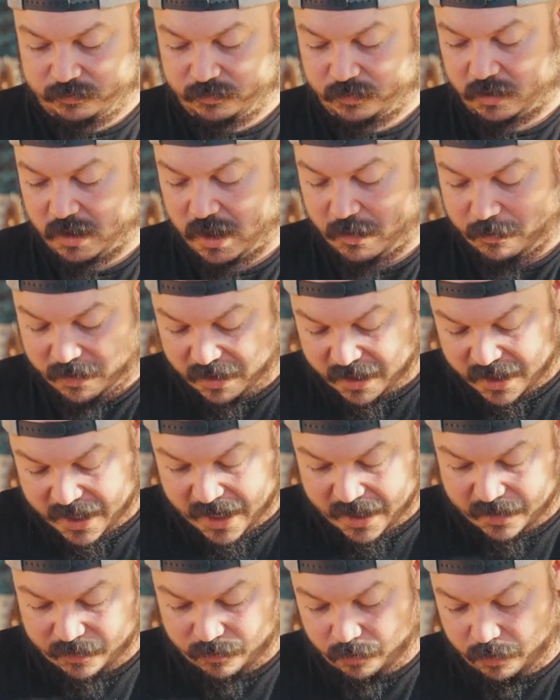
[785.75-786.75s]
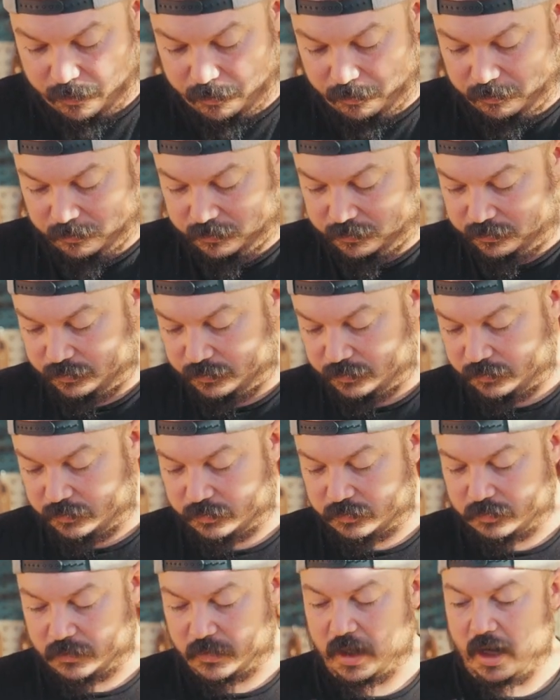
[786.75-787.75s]
Grab that. Whoop.
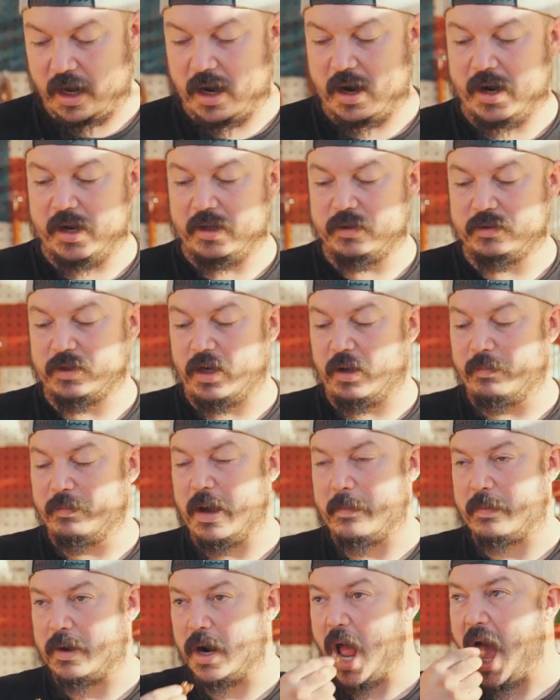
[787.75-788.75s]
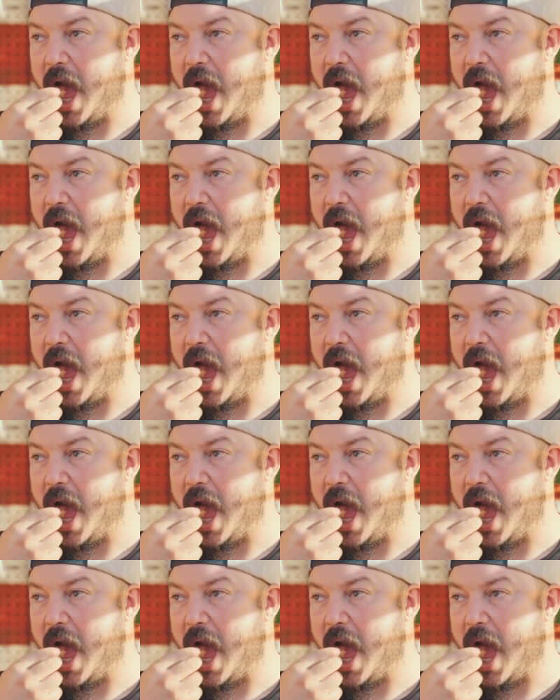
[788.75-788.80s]
All right, salt and pepper.